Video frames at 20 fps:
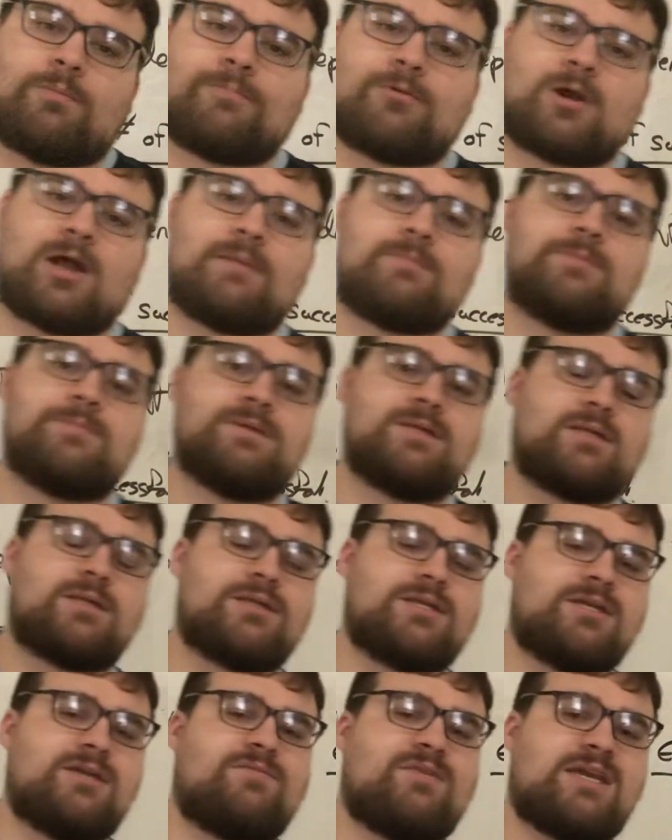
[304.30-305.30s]

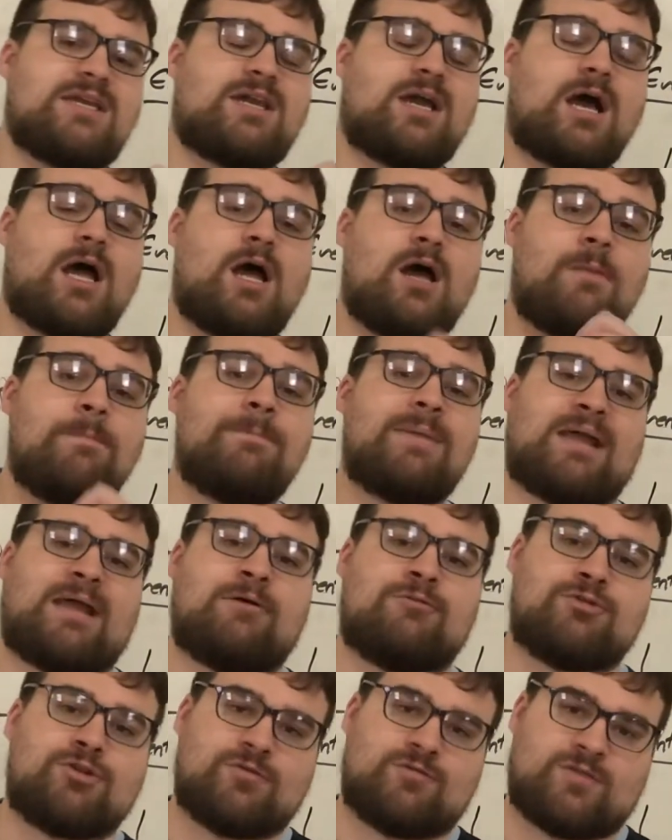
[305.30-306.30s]
probability of a
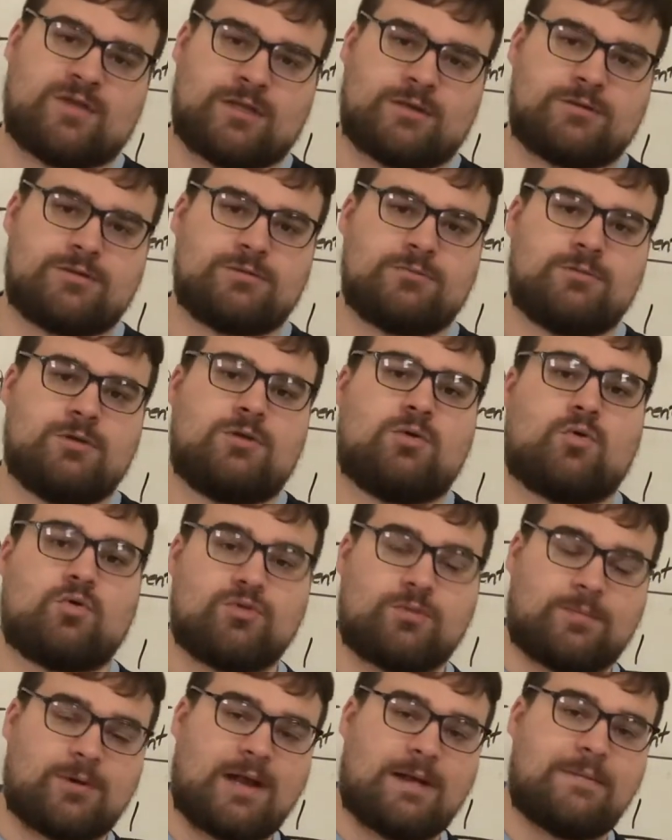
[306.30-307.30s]
compound event, or
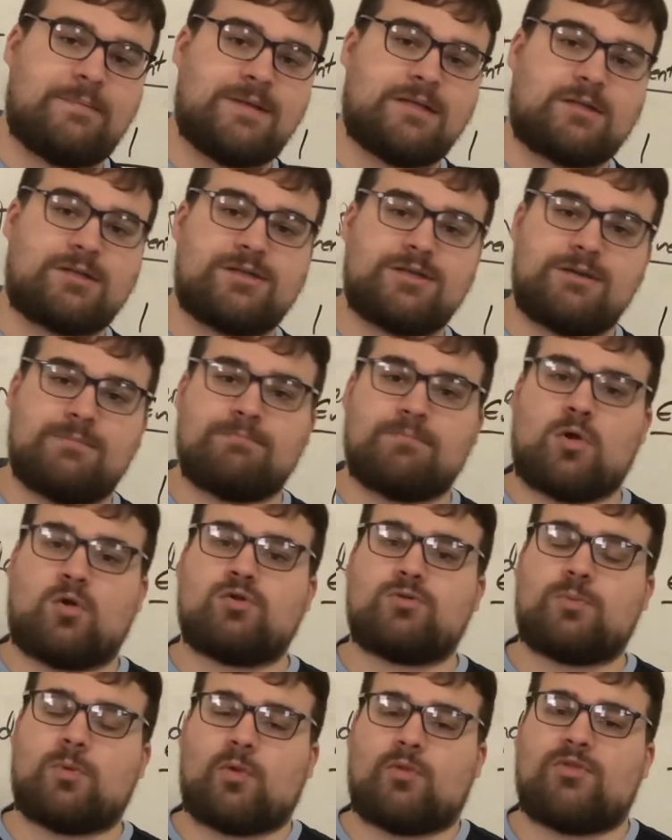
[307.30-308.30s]
the probability of
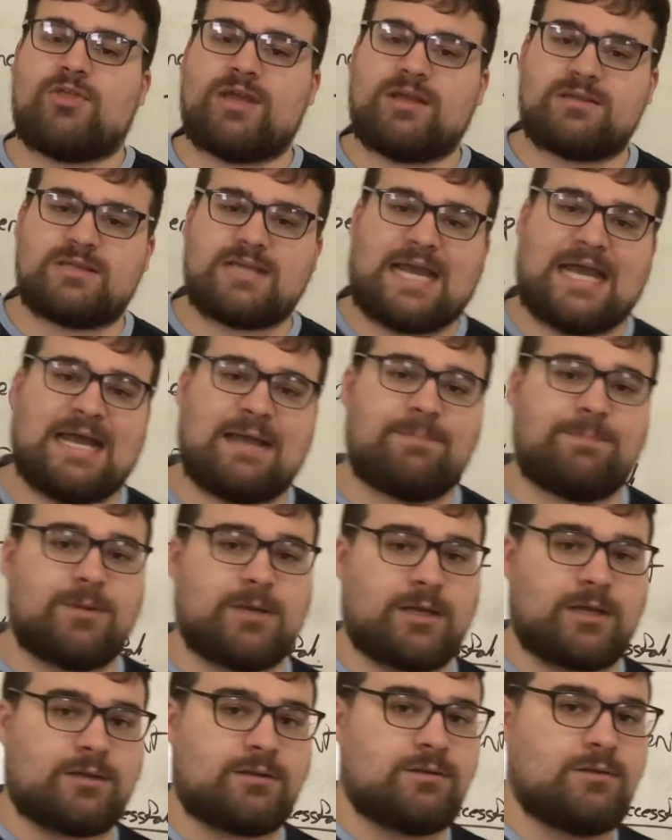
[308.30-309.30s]
multiple things
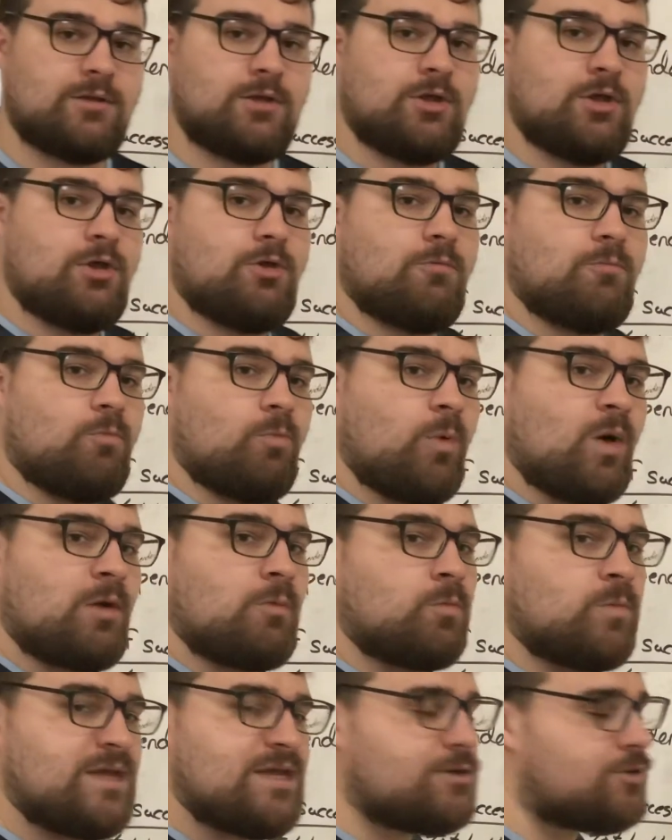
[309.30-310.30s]
happening, what
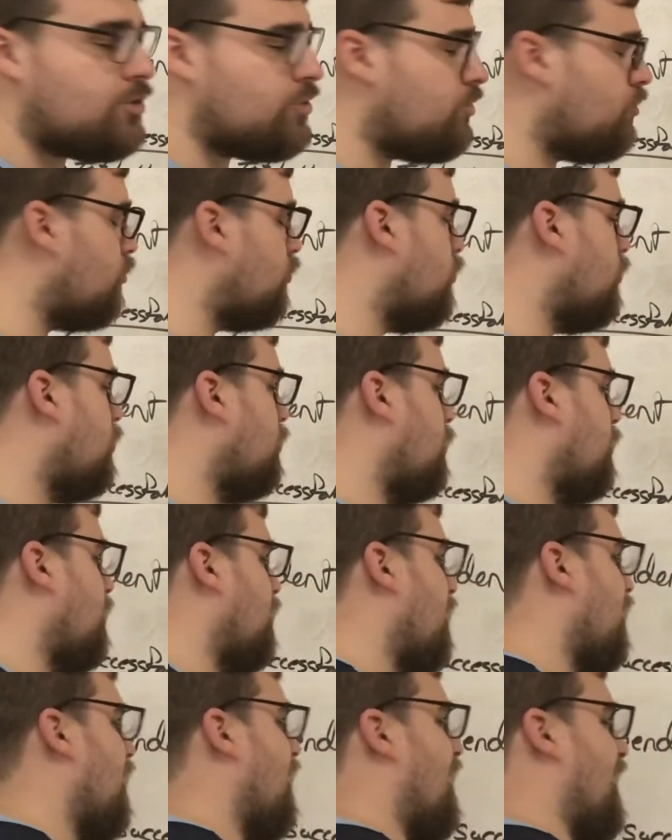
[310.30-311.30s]
we do
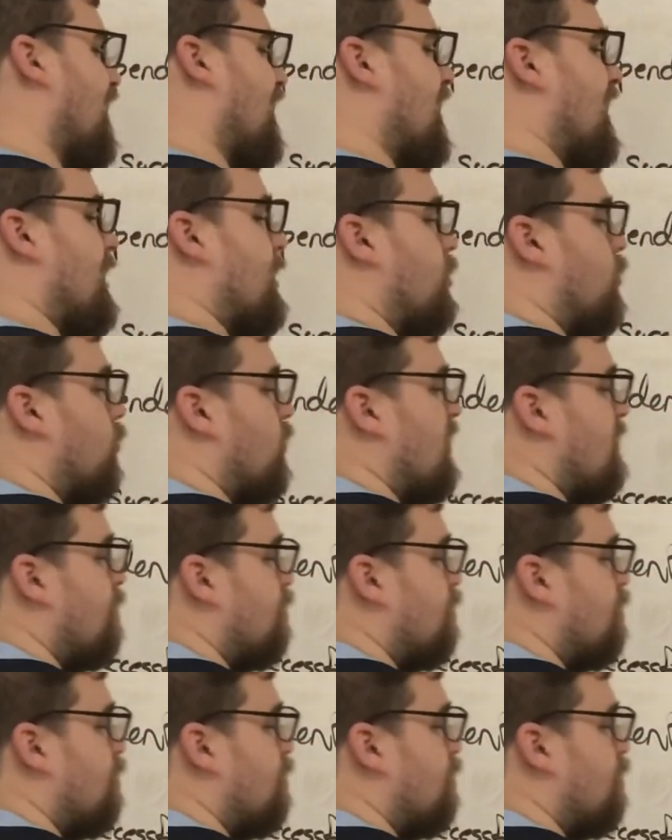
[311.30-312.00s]
is we